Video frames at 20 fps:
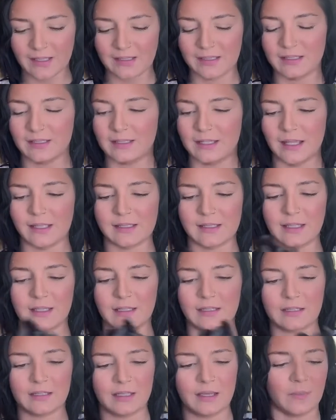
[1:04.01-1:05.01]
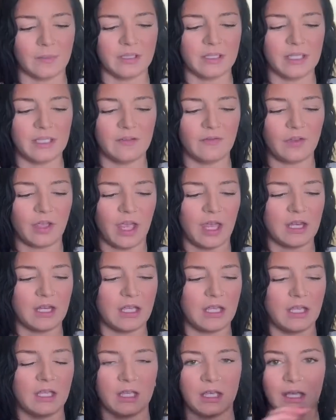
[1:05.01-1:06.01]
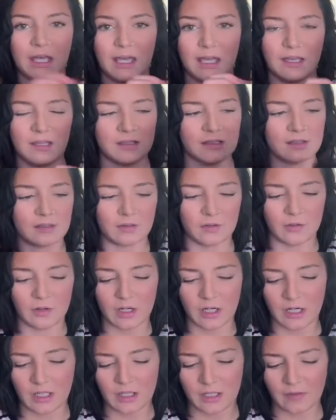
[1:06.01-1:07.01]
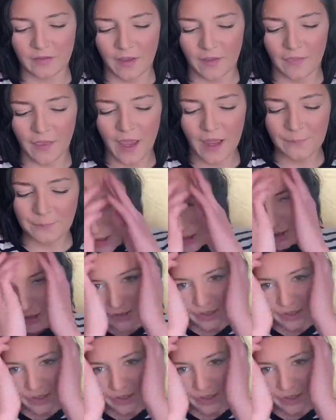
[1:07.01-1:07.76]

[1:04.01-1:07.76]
it doesn't leave any kinks or anything like that.